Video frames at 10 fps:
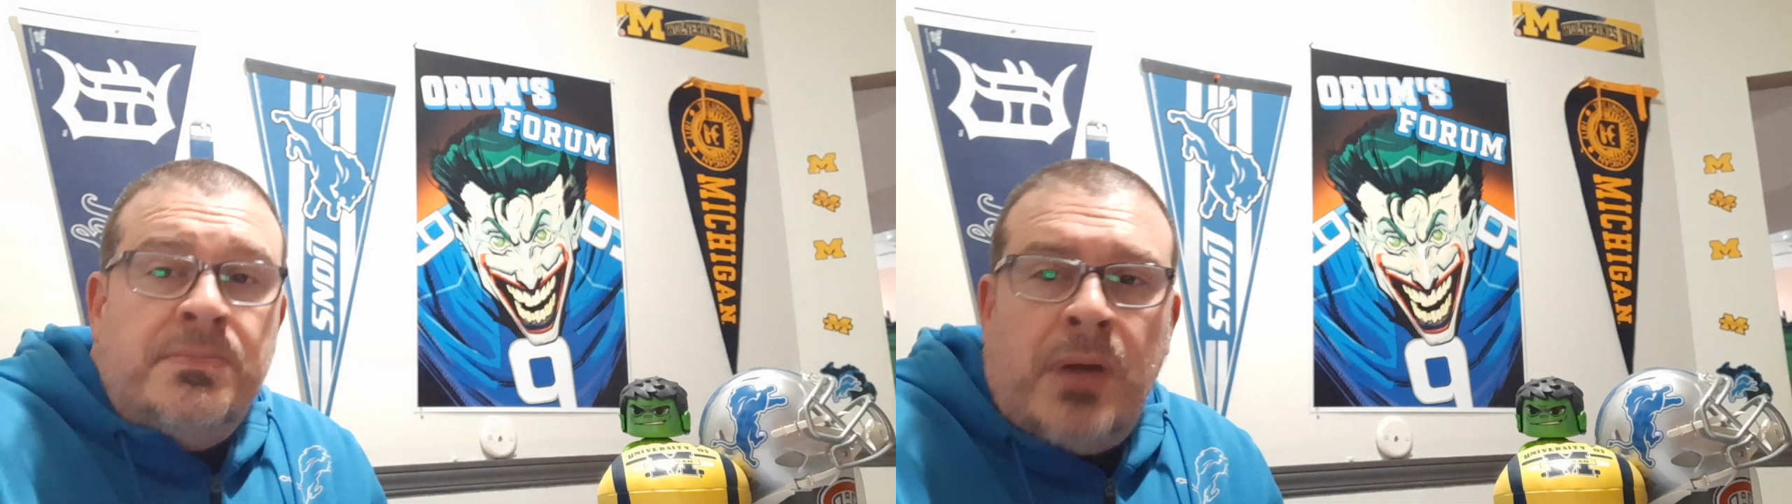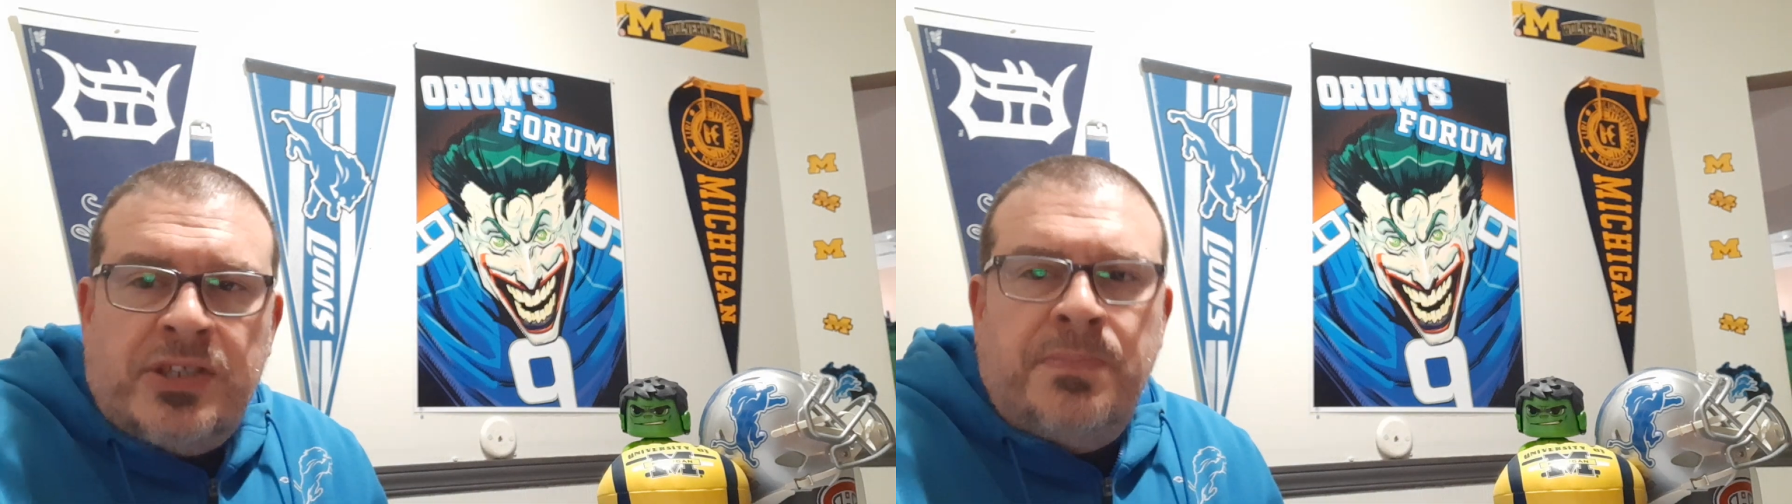is
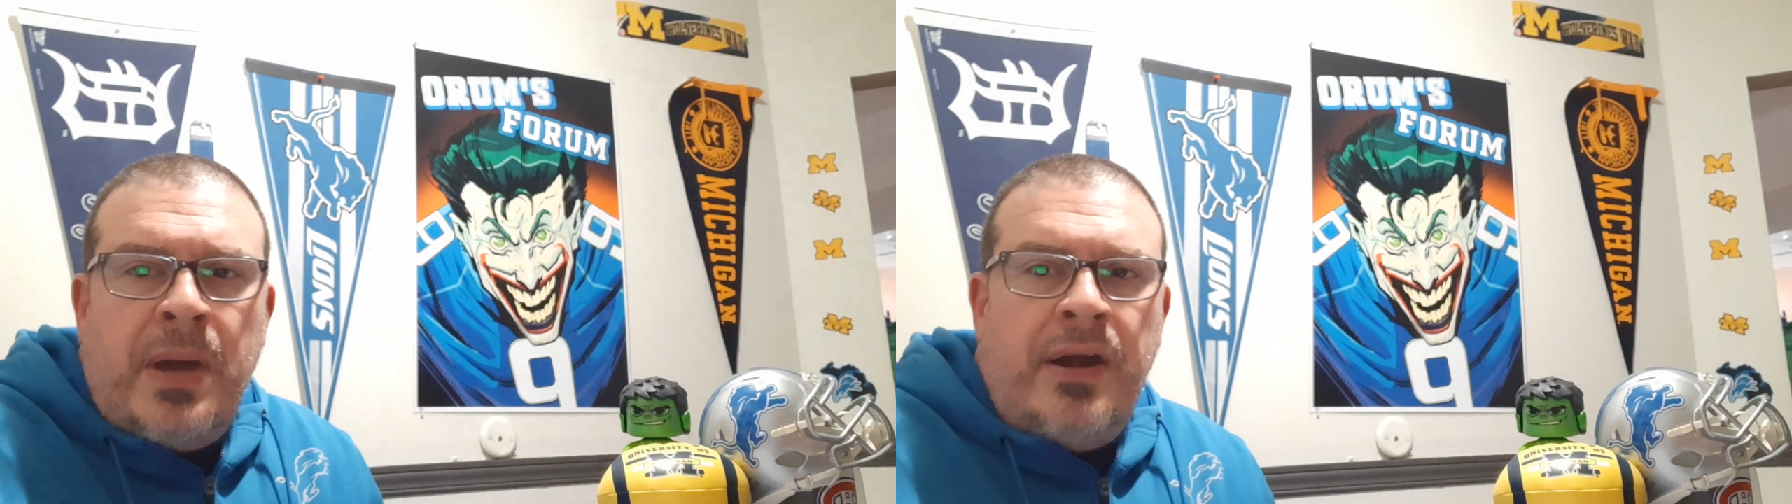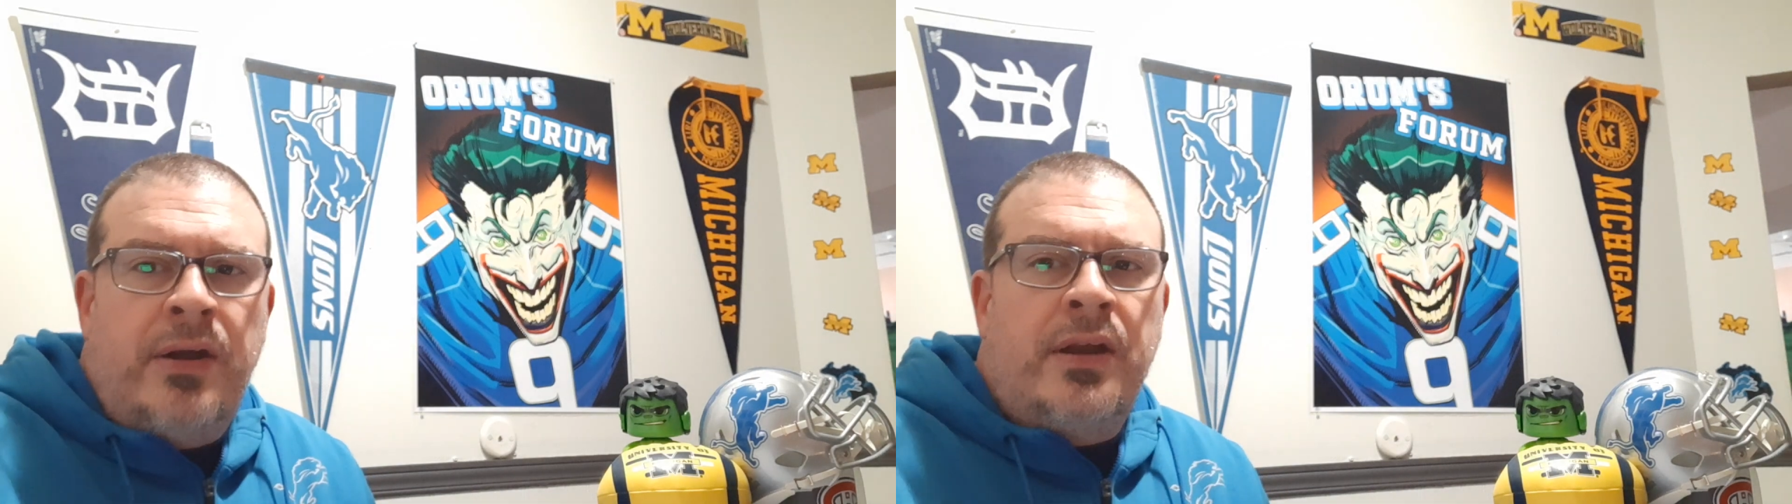much
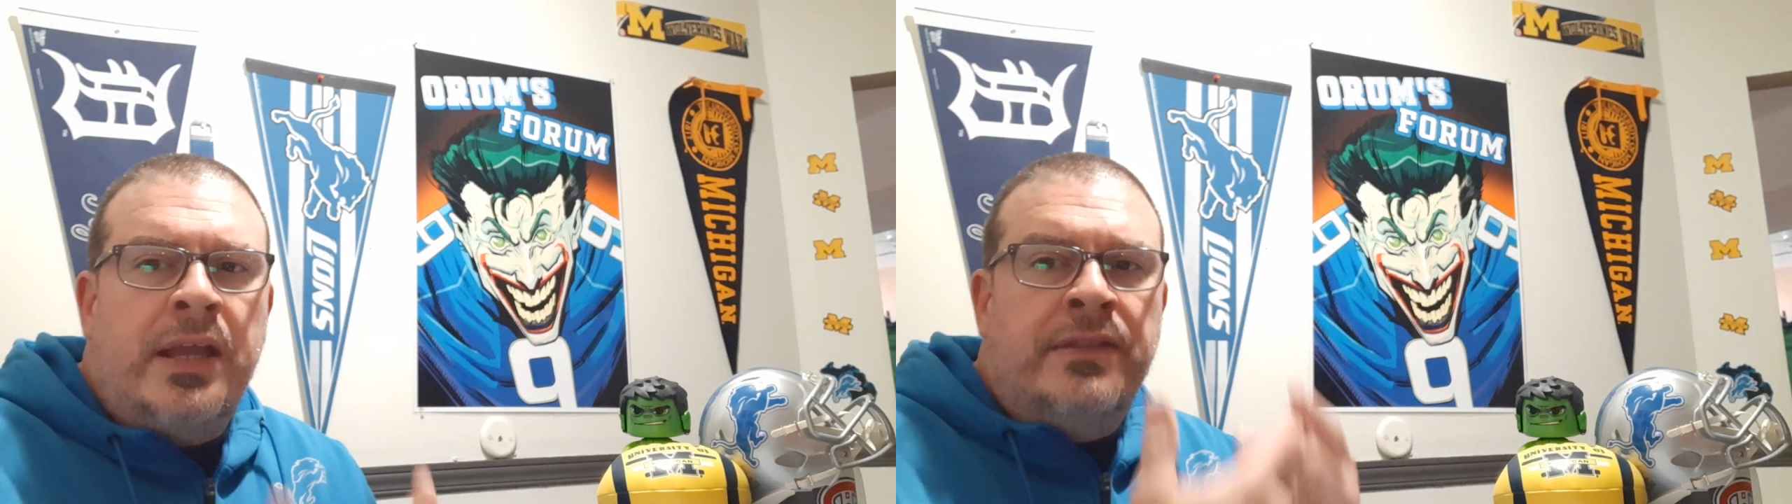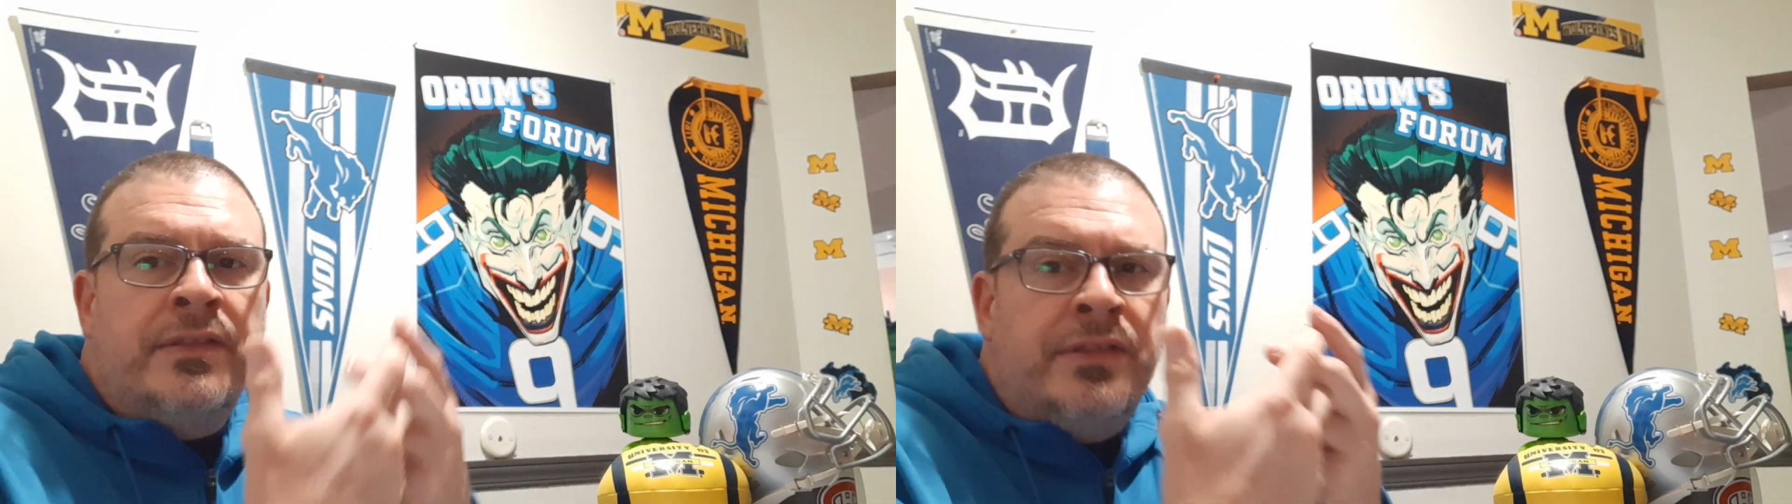better,
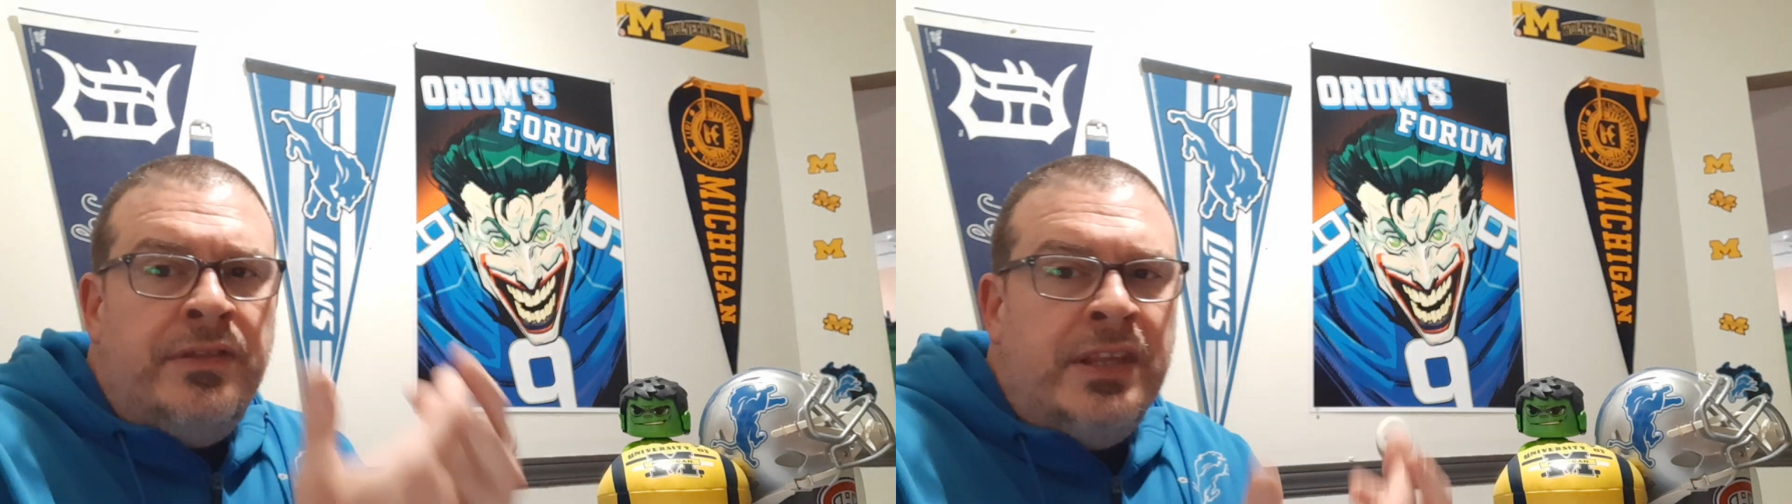and